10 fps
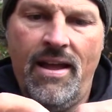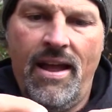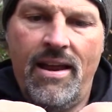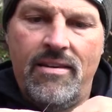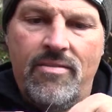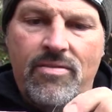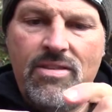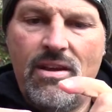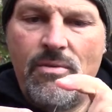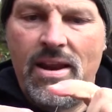And
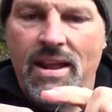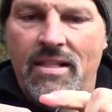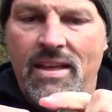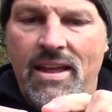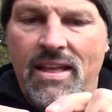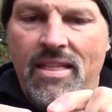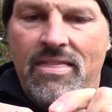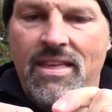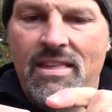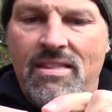theoretically,
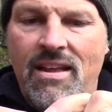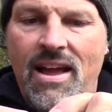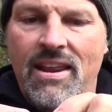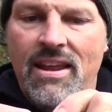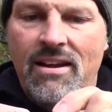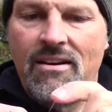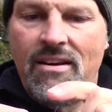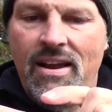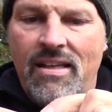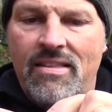this knot
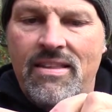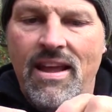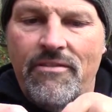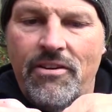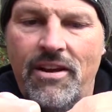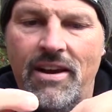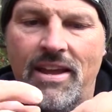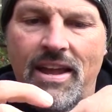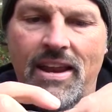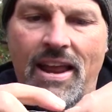here is never gonna
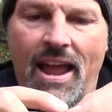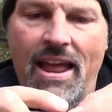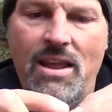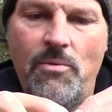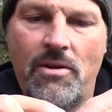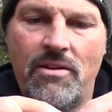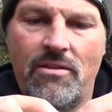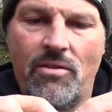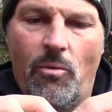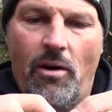get anywhere
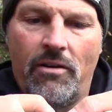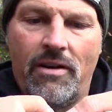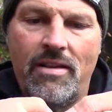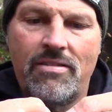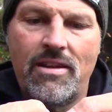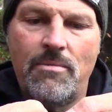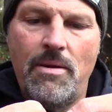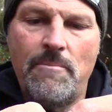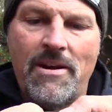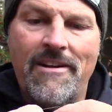near the water. It's gonna
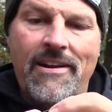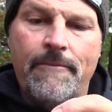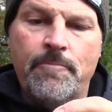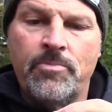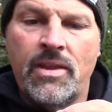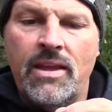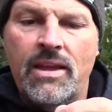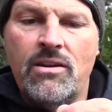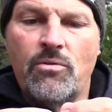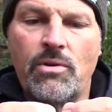be buried
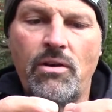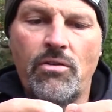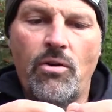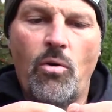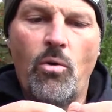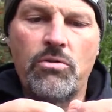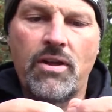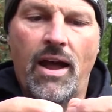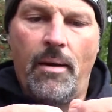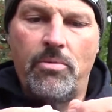in the reel the whole
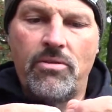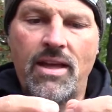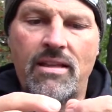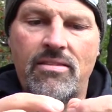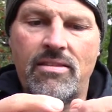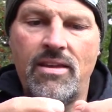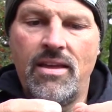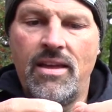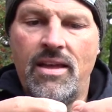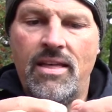time. So that's
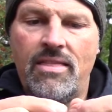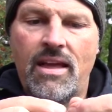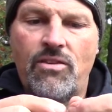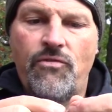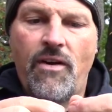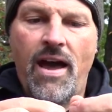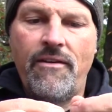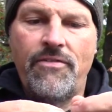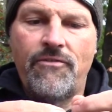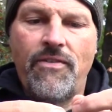
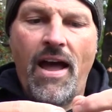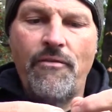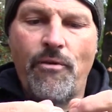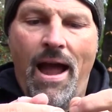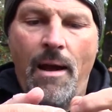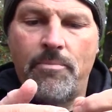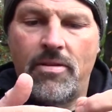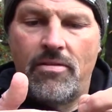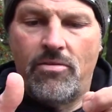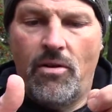five wraps.